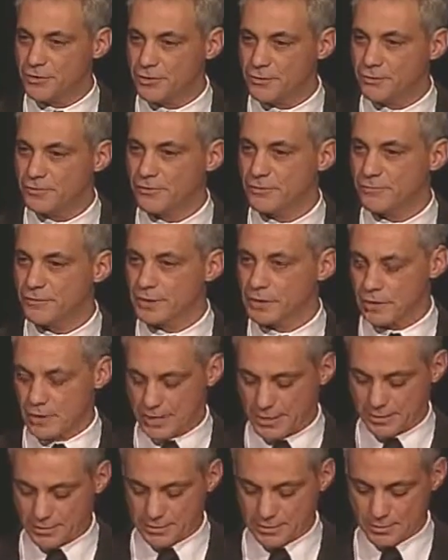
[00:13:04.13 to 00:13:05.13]
years of
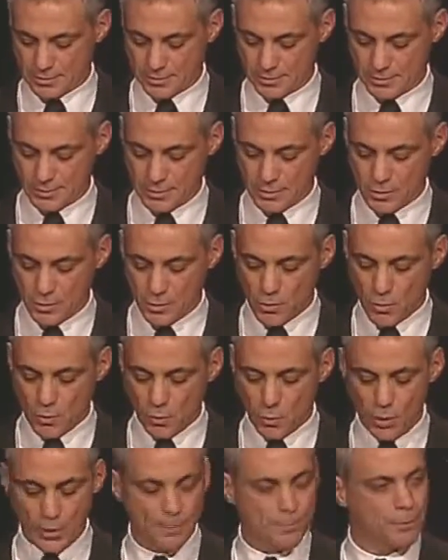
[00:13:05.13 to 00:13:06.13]
neglect.
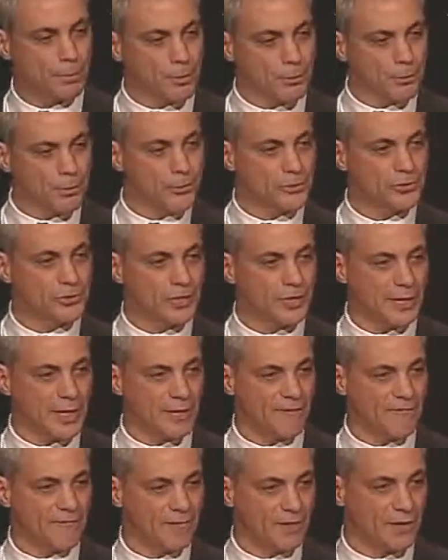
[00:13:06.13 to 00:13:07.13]
When employers
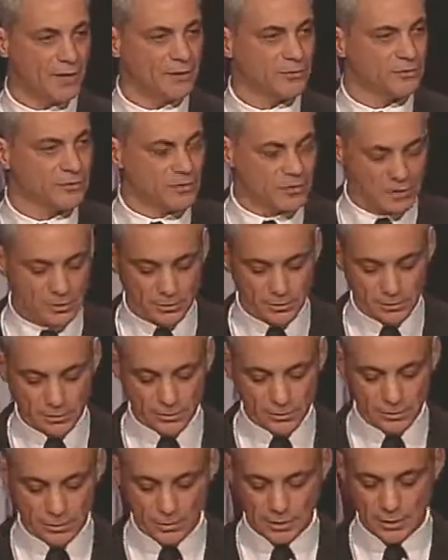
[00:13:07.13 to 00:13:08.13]
cannot find
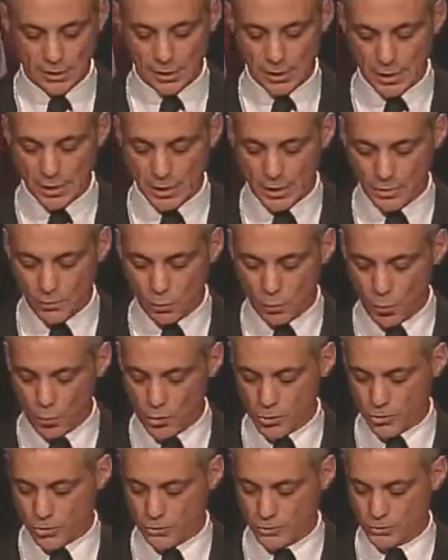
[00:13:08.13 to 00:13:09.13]
skilled
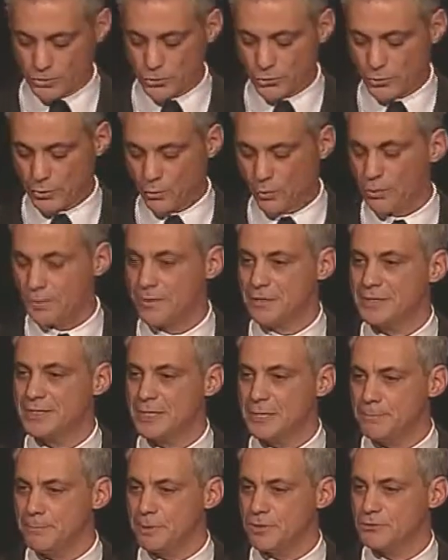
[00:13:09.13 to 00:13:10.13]
workers during one of the
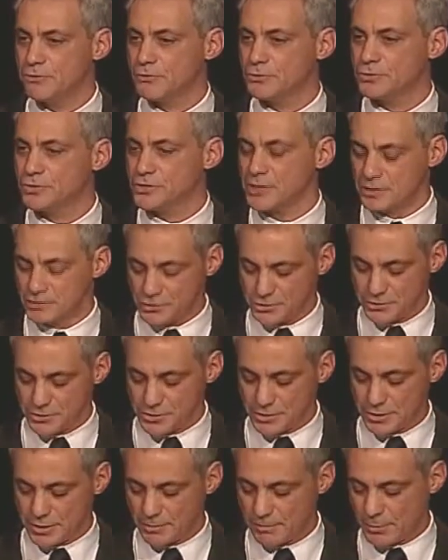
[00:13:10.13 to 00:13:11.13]
deepest
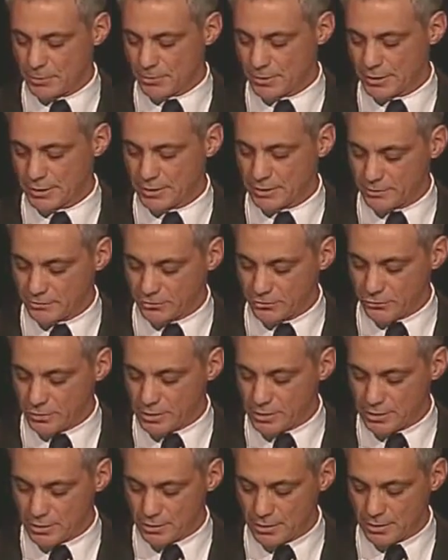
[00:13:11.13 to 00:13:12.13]
recessions in American
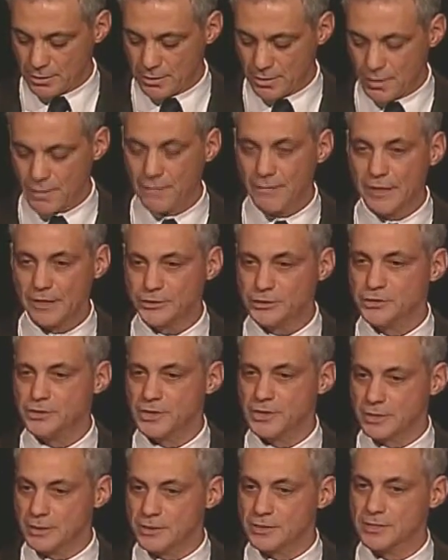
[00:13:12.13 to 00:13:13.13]
history, that
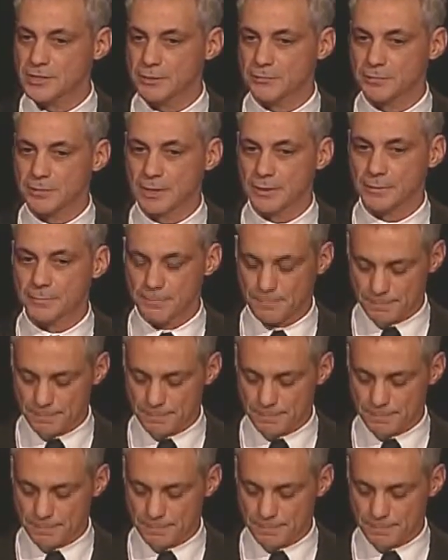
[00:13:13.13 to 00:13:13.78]
should tell us something.